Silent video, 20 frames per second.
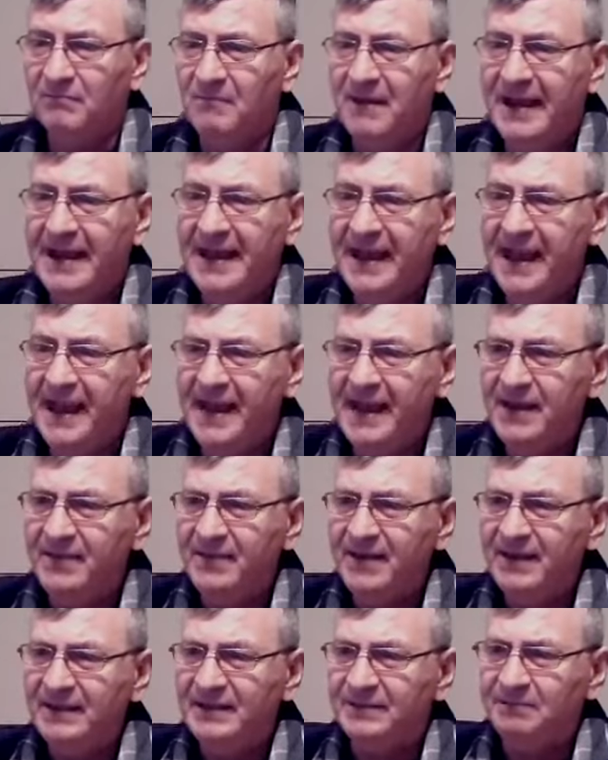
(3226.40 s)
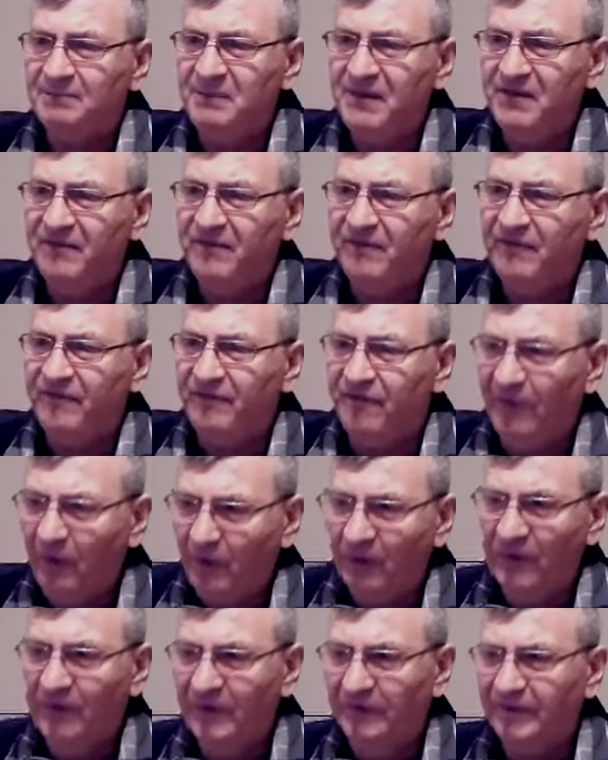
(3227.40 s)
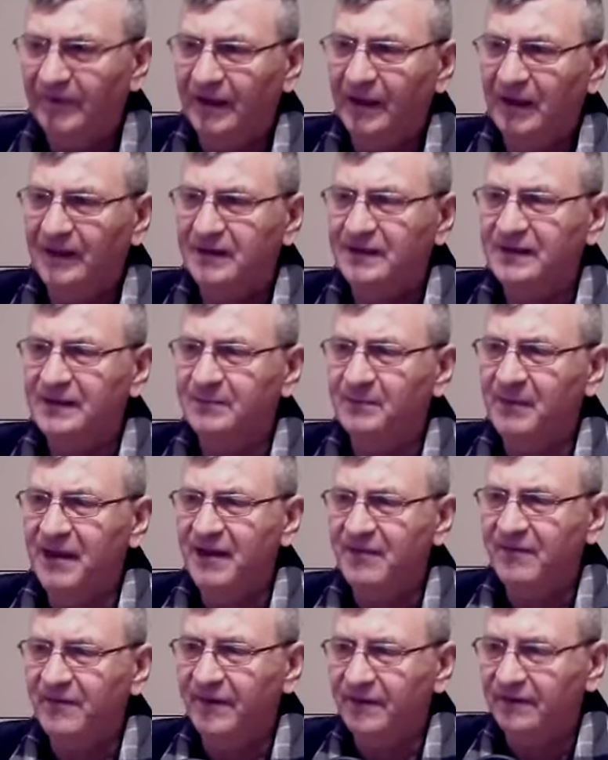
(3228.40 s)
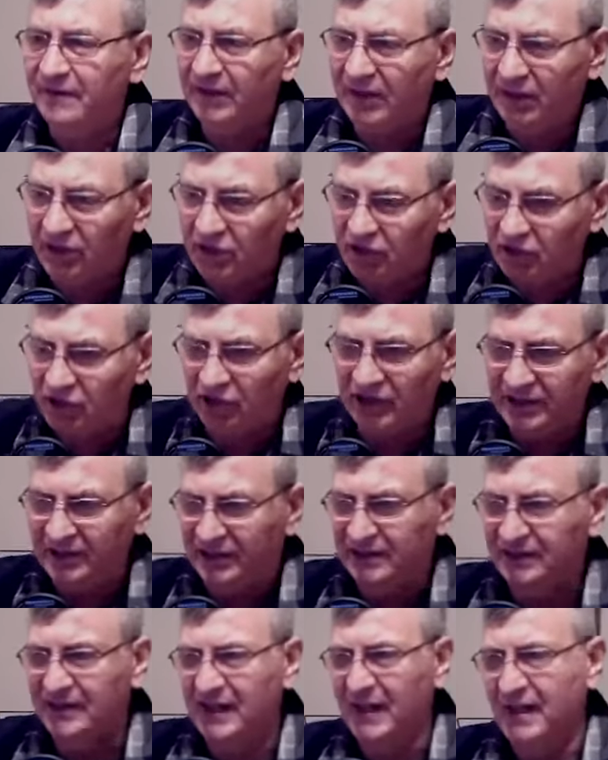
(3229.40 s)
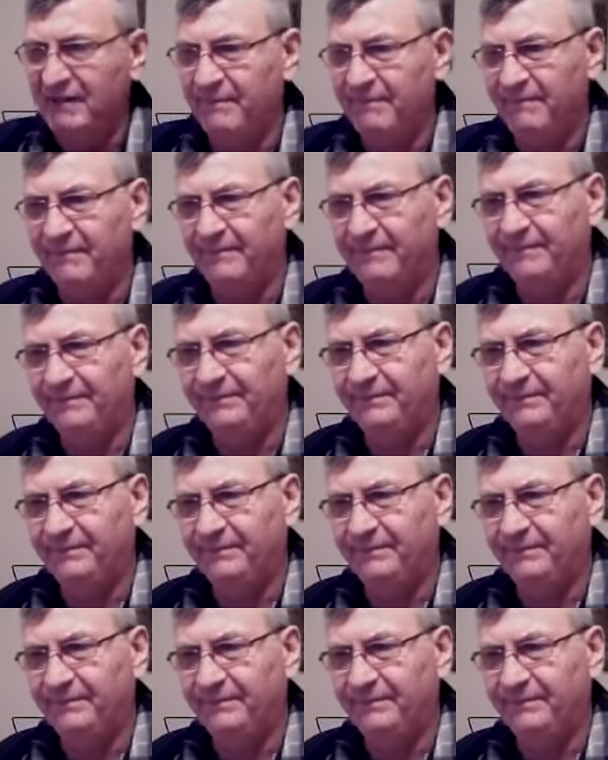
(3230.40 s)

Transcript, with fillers: My enemies be fallen under my feet in Jesus' name.